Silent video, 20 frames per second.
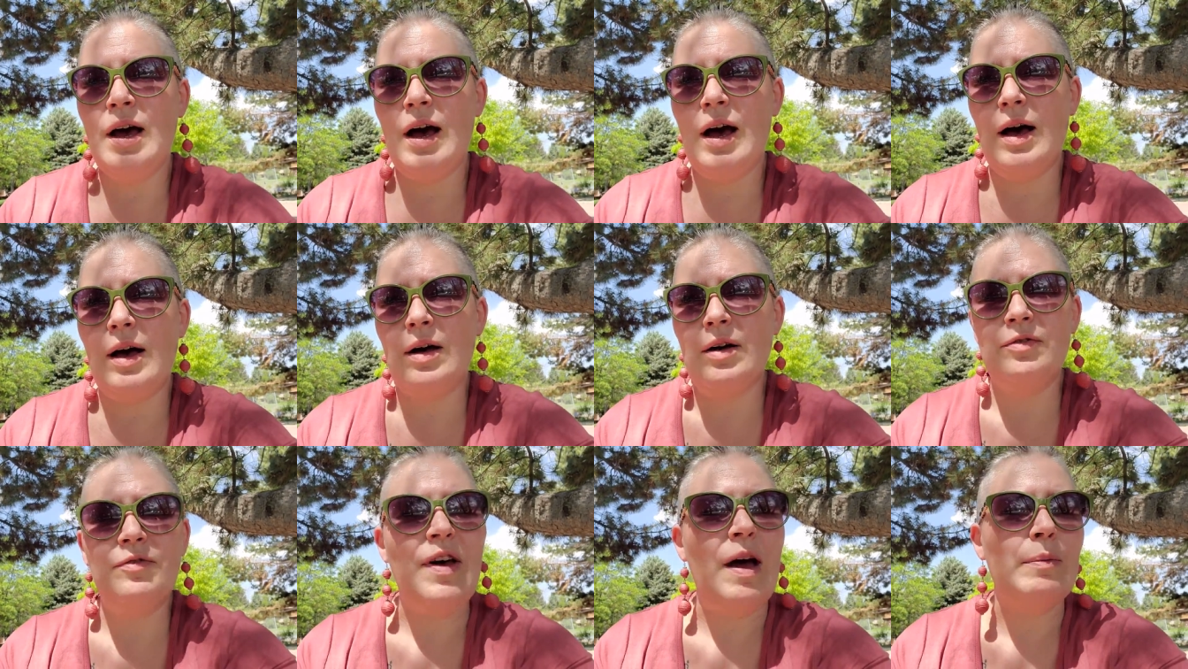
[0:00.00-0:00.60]

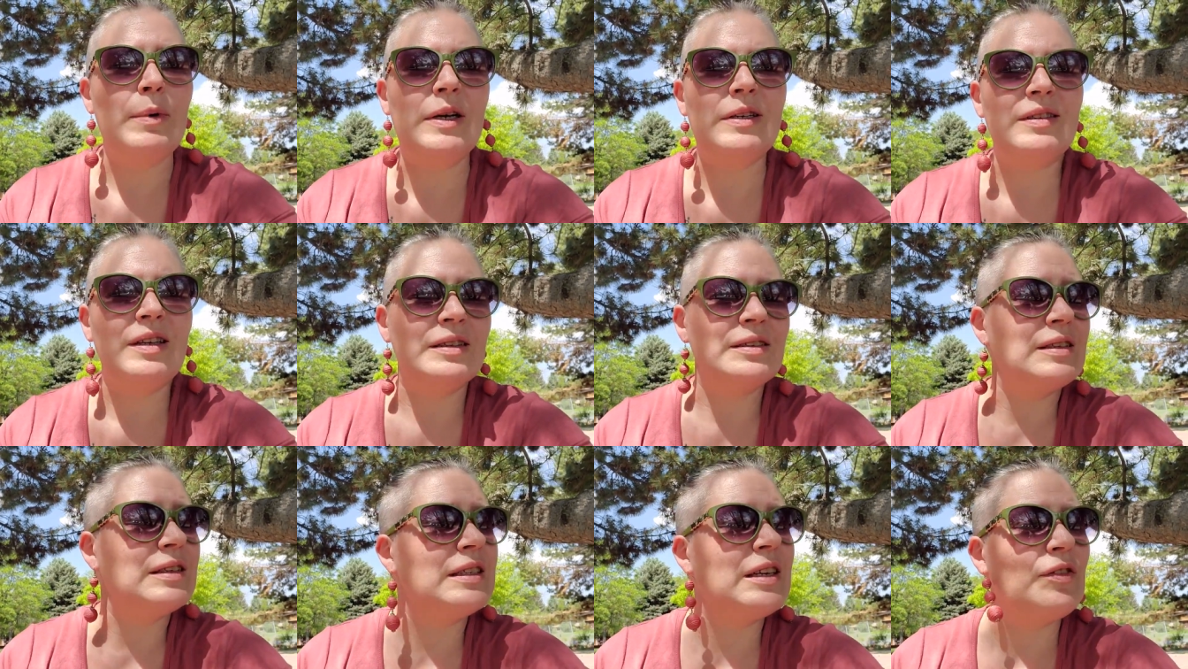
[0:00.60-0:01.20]
uh, fabric
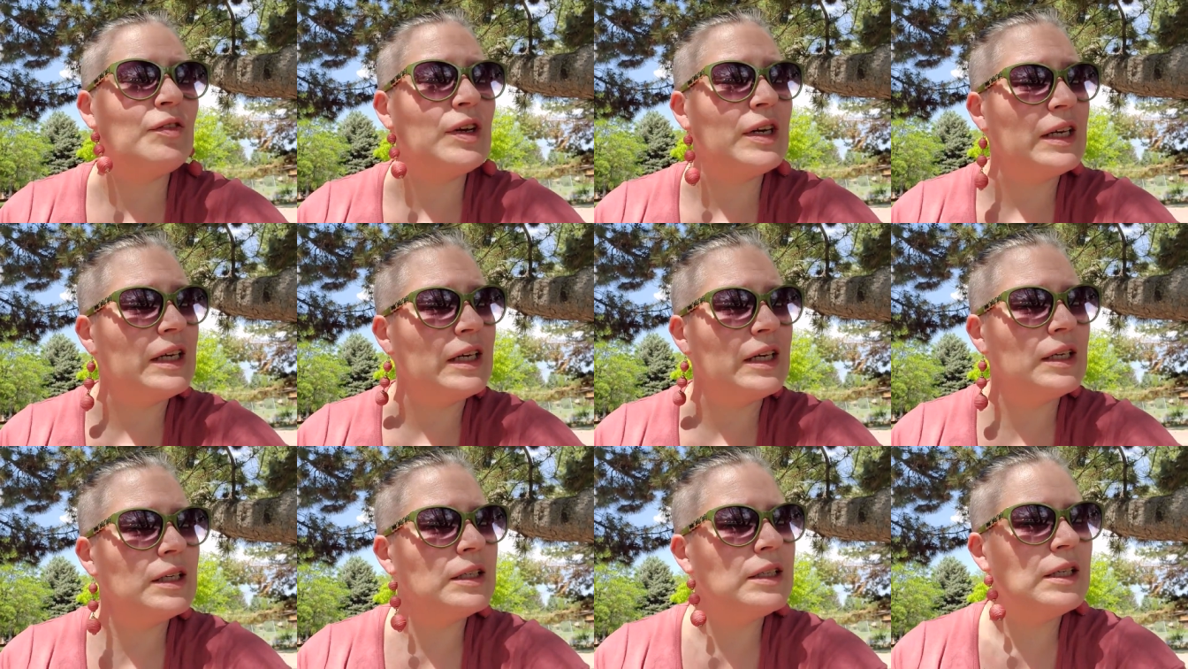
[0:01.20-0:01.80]

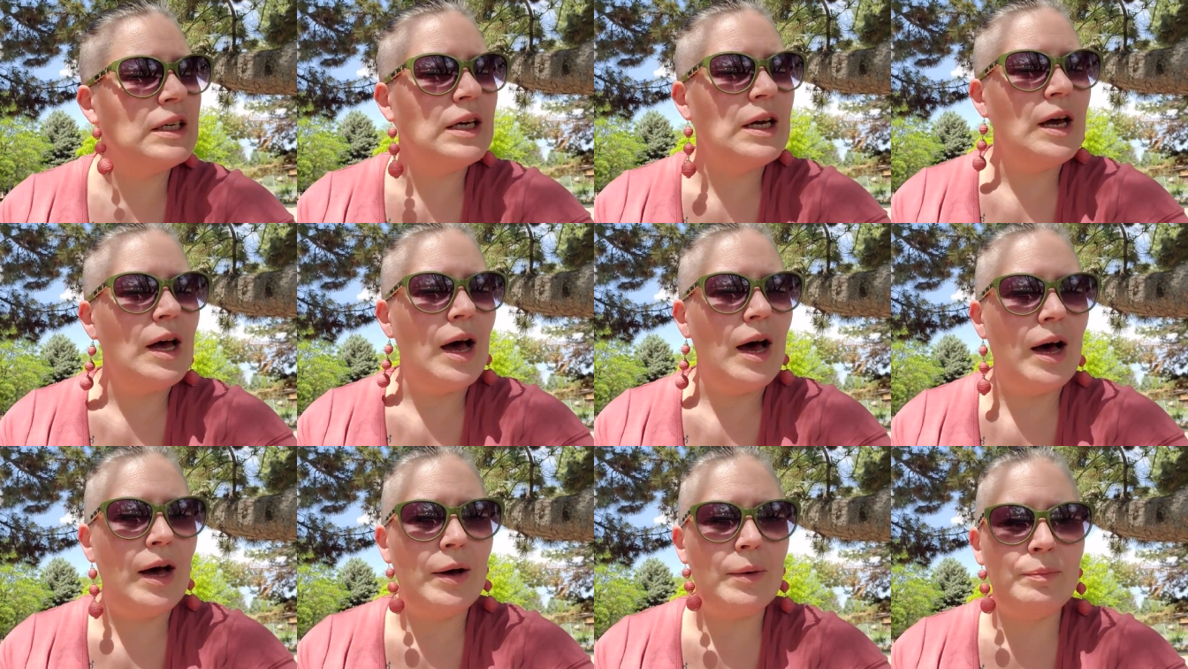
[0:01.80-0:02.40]
sensitivity
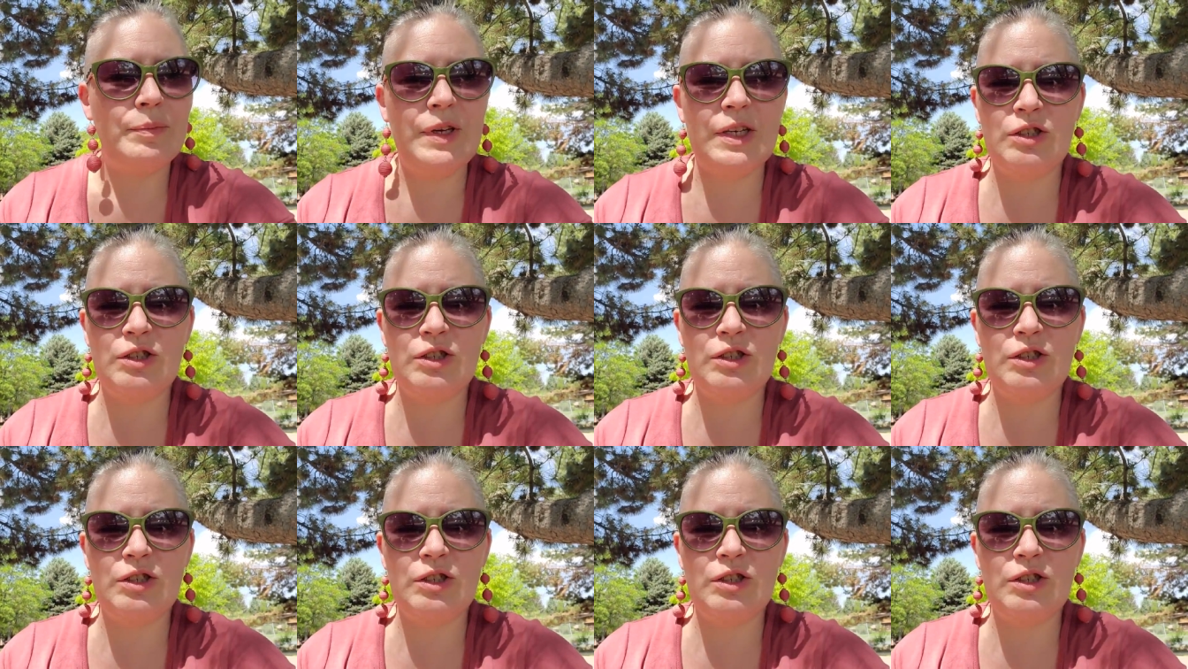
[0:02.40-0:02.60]
um,